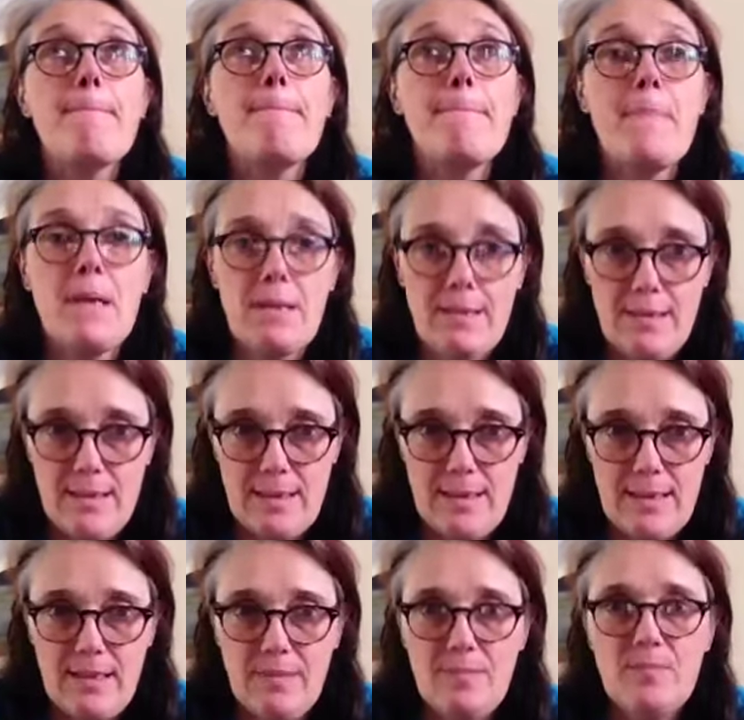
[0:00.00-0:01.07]

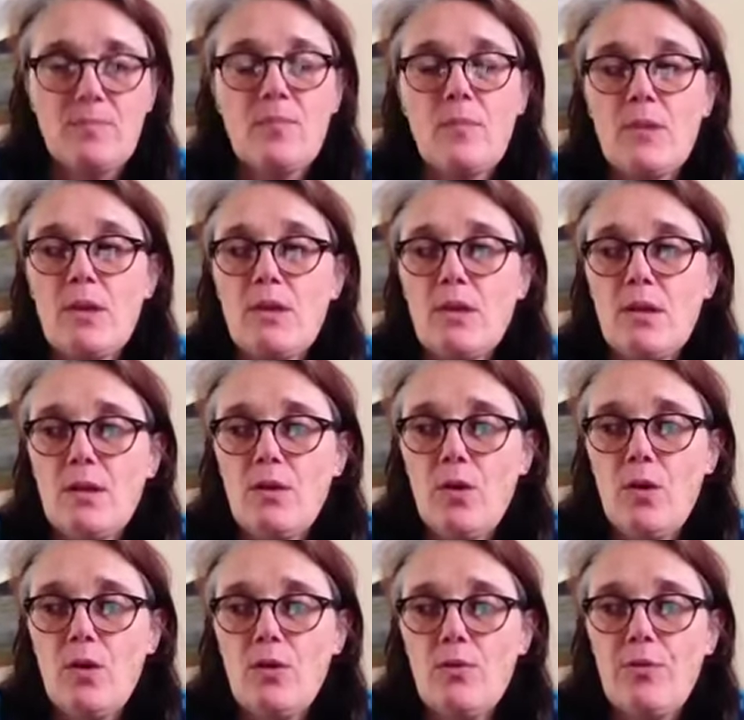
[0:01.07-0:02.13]
Monday
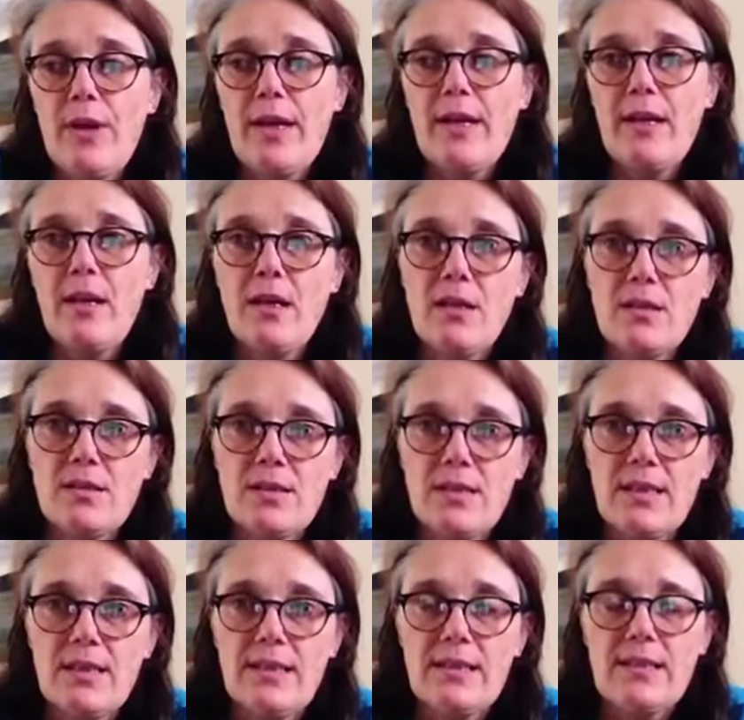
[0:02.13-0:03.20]
of a heart
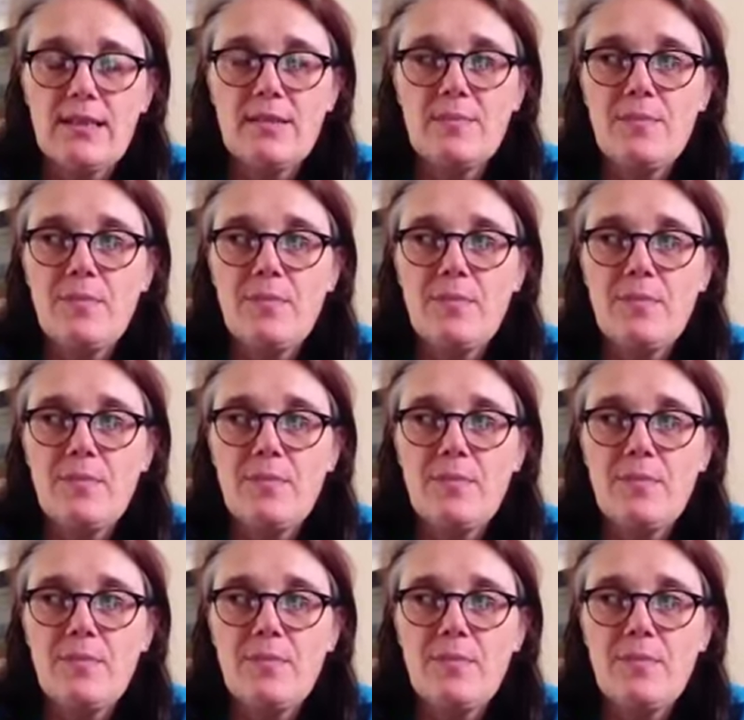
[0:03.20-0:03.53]
attack,